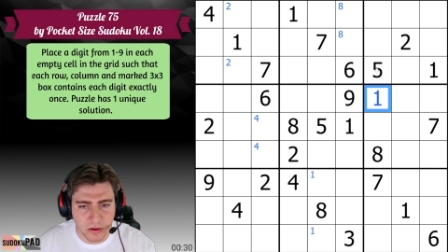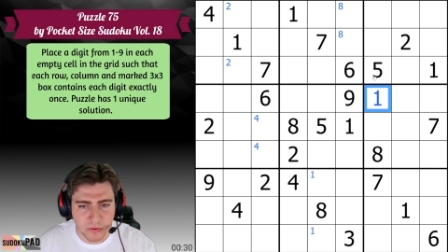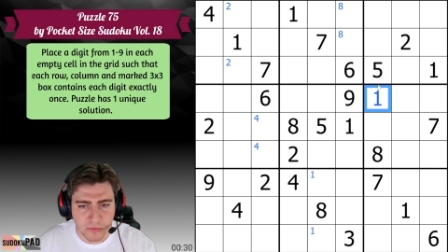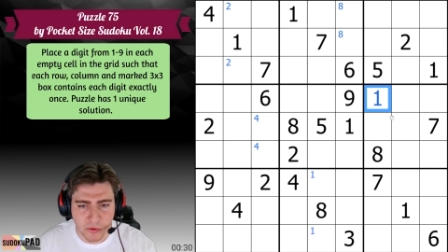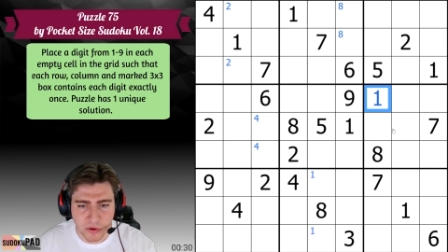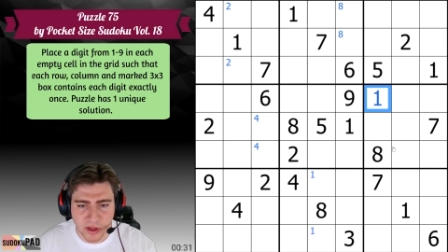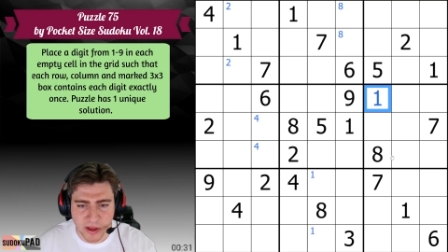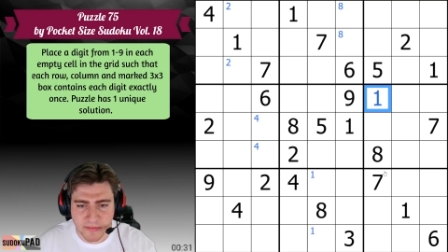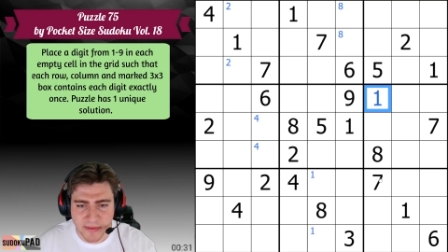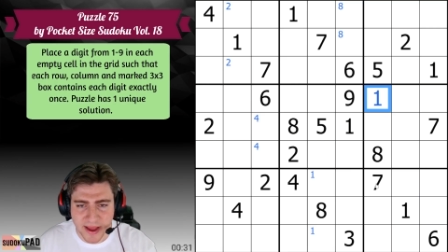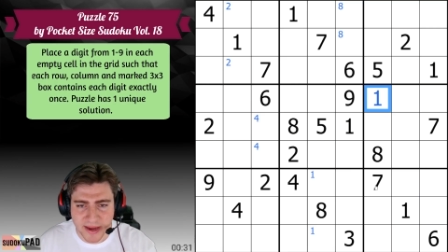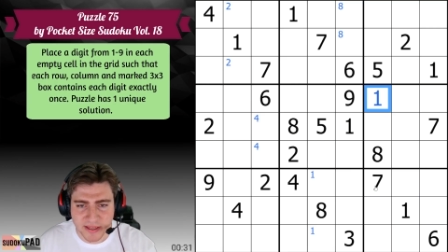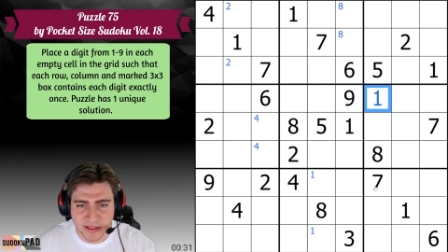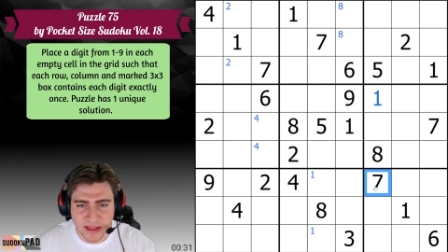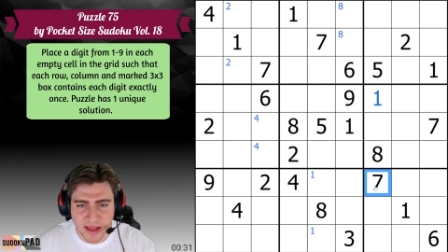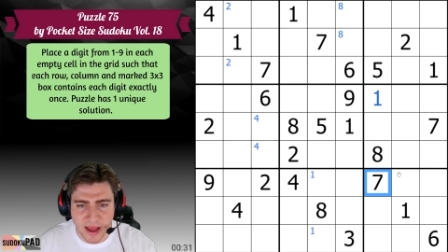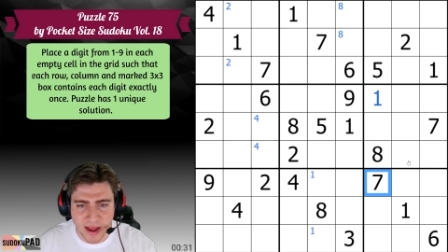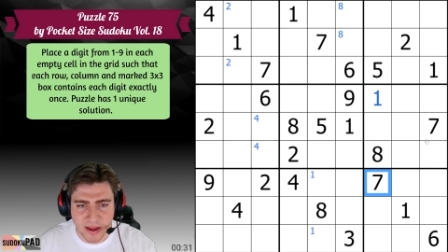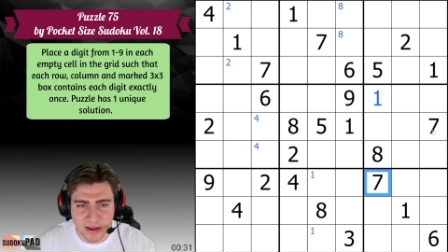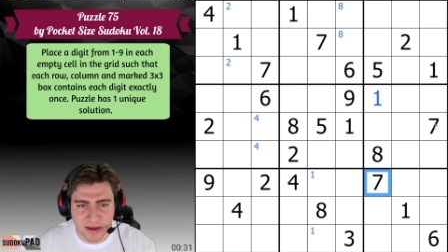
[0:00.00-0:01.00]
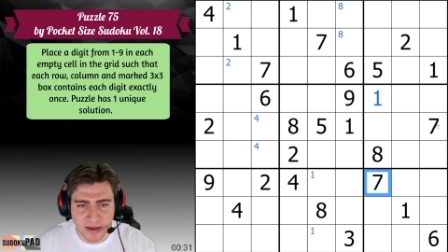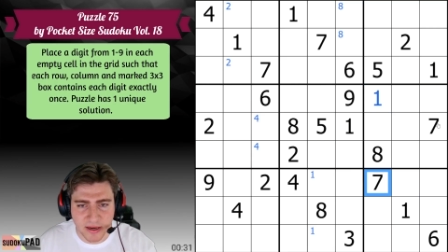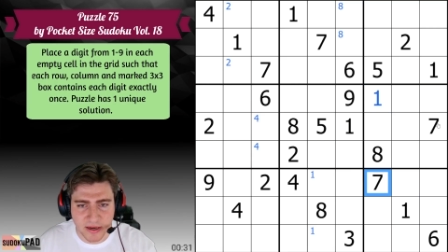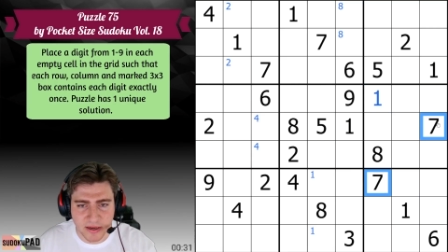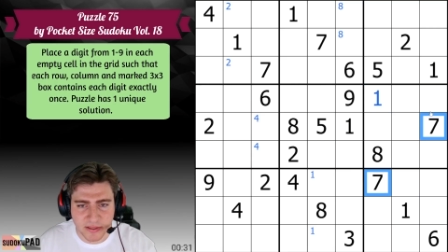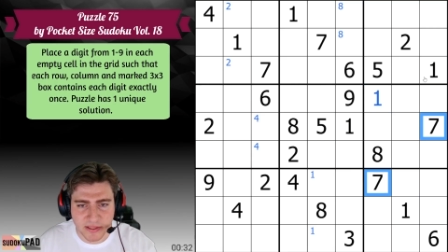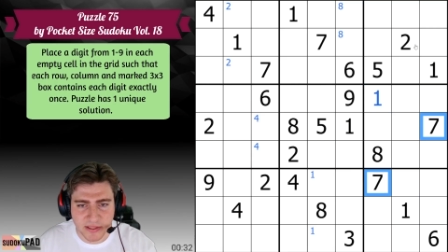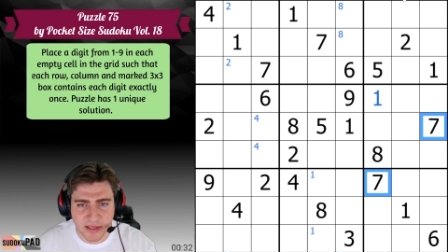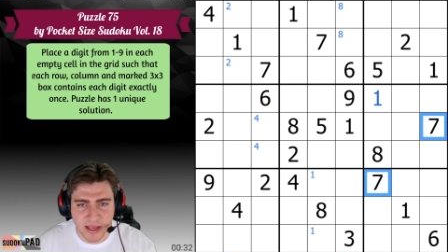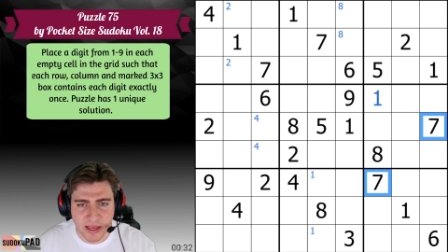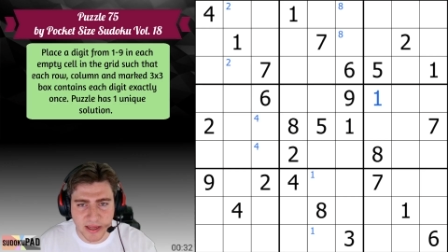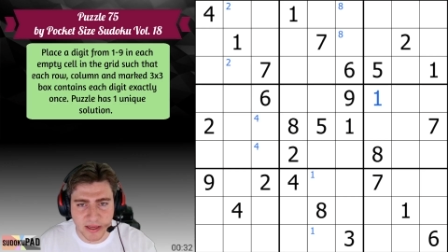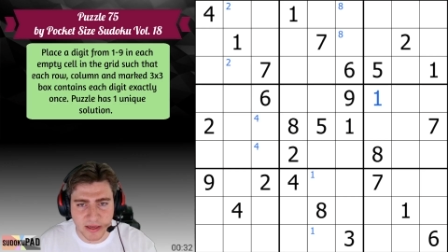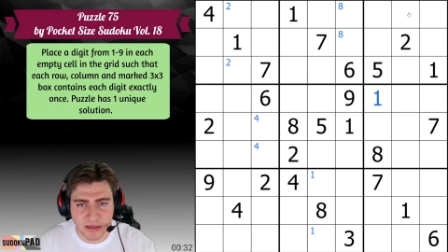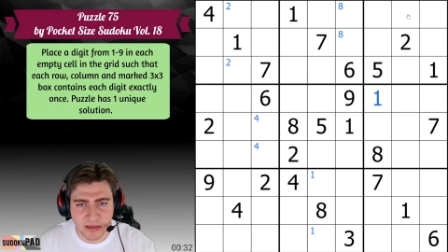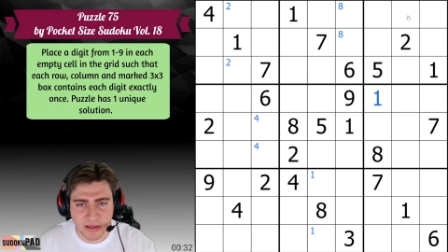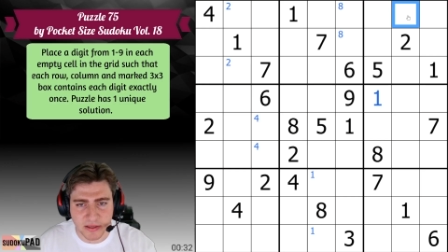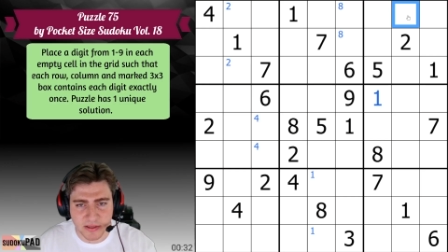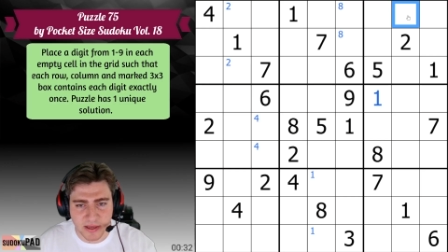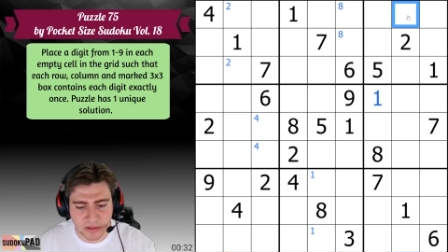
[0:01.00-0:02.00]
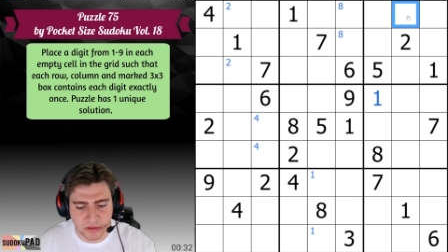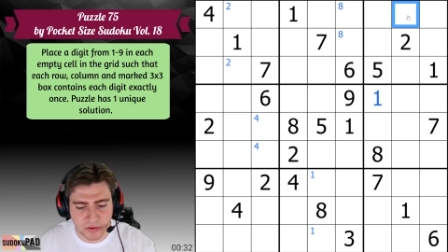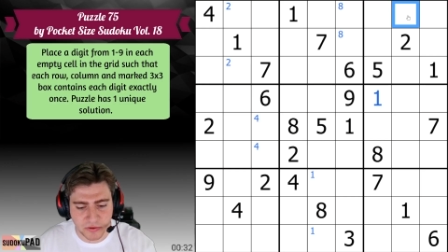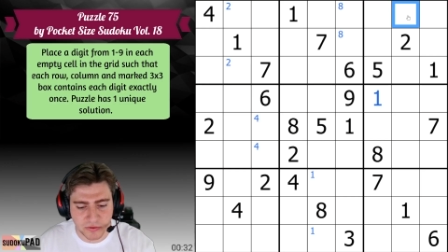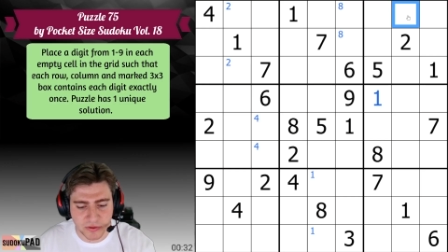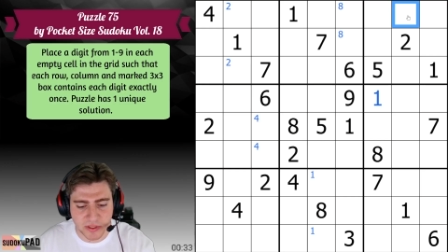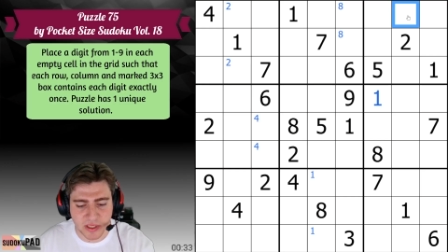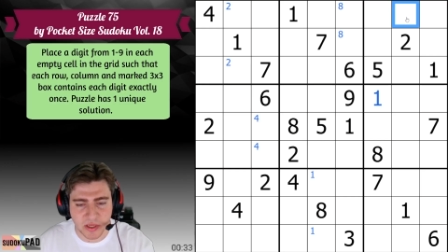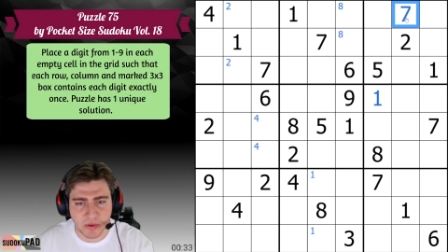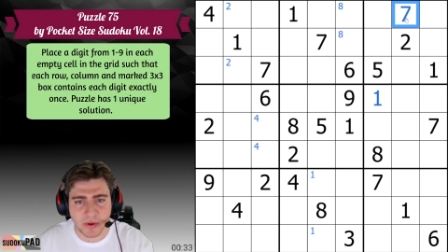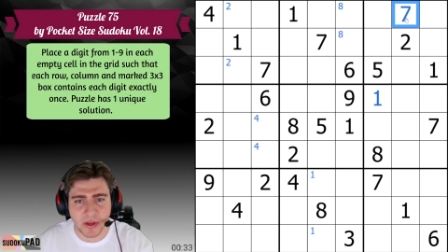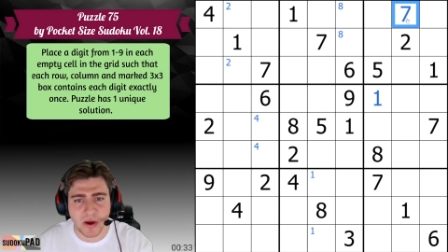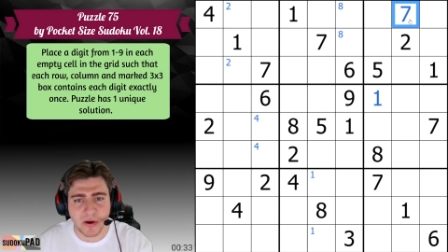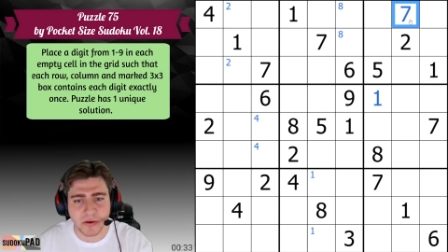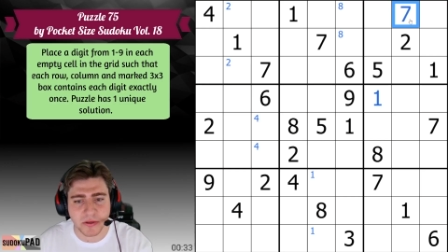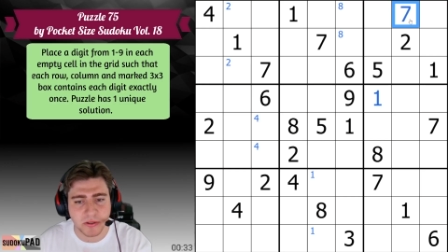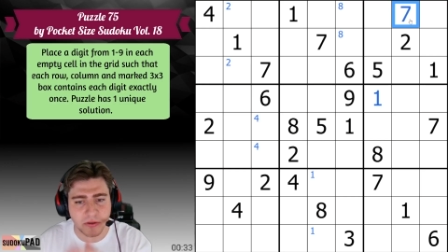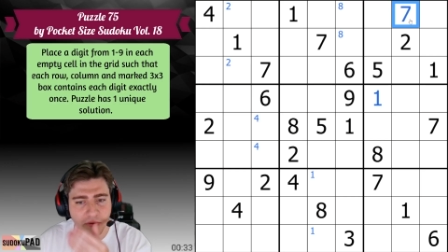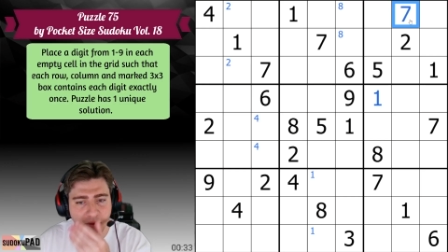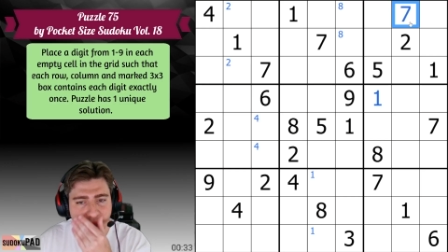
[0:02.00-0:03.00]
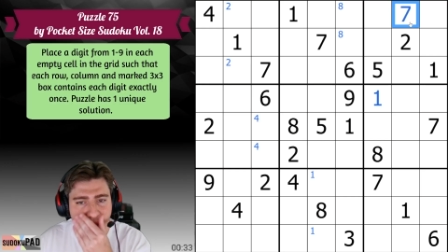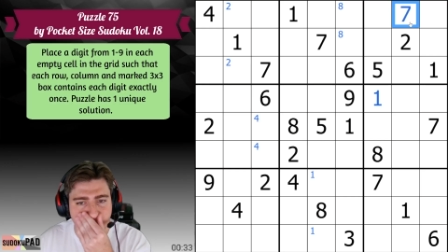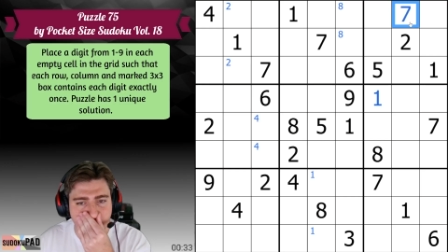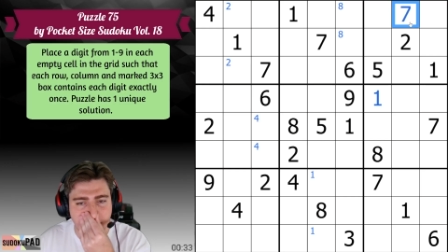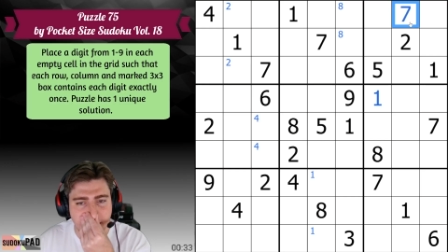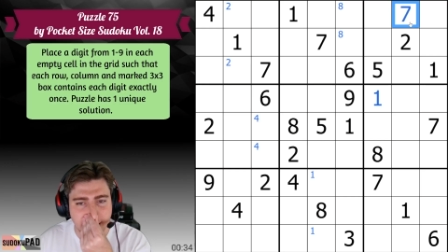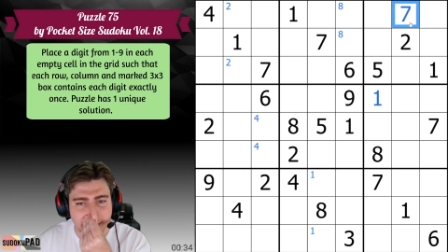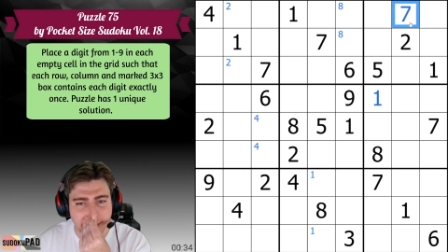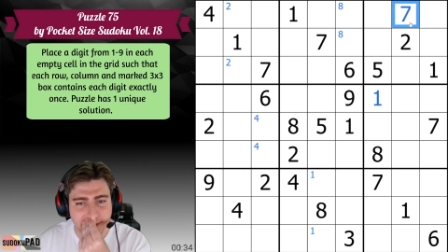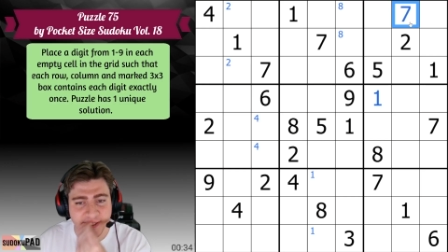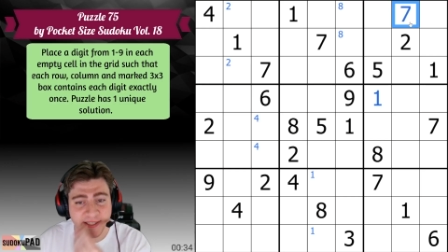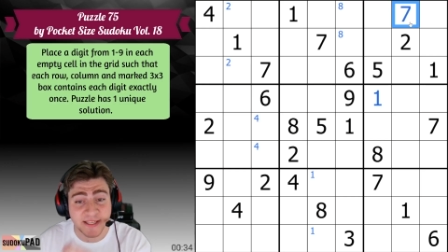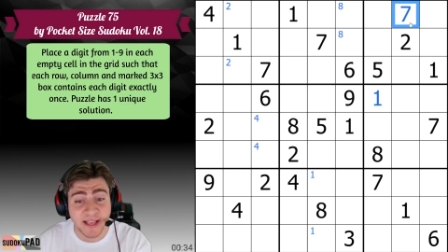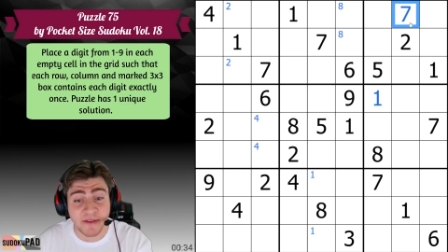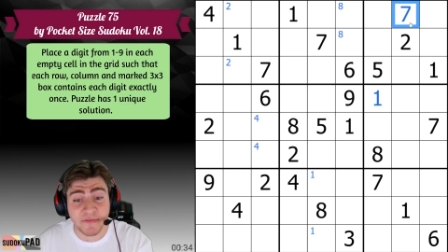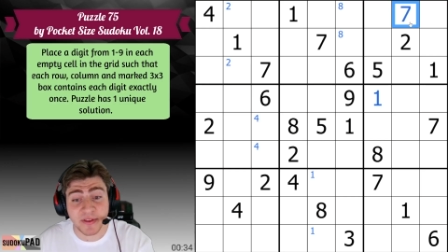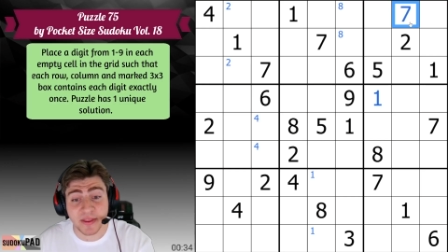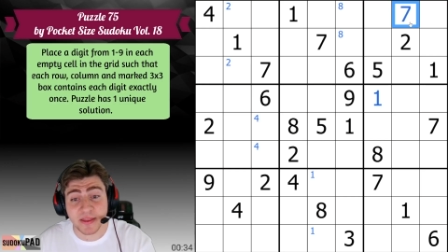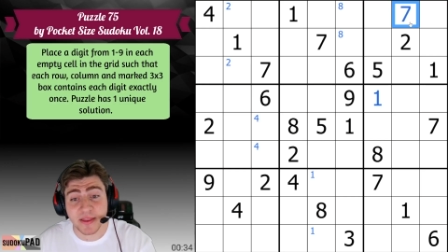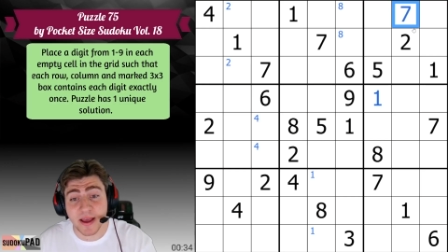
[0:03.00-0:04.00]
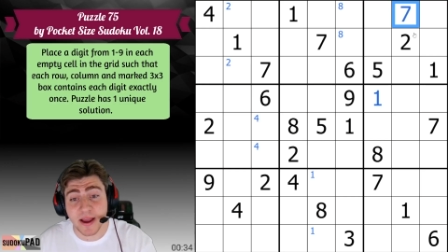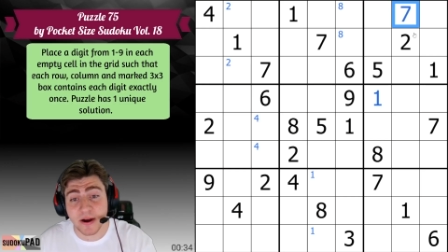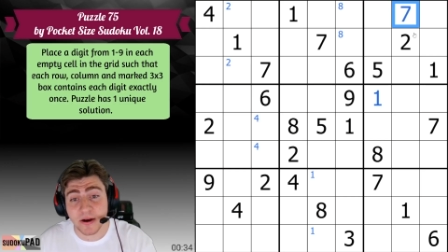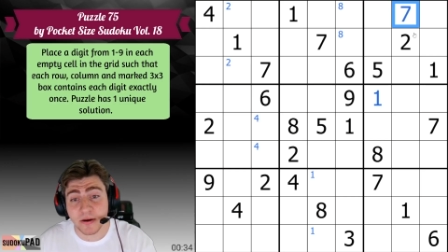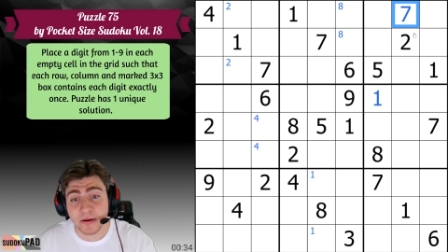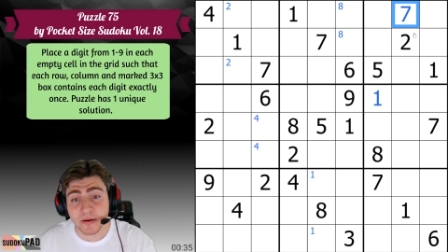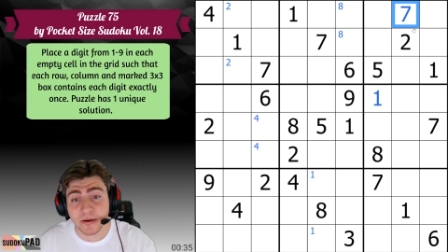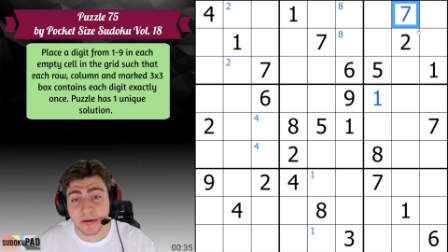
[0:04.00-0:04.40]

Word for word: We'll come back to that in a second because I do see we also get a seven there.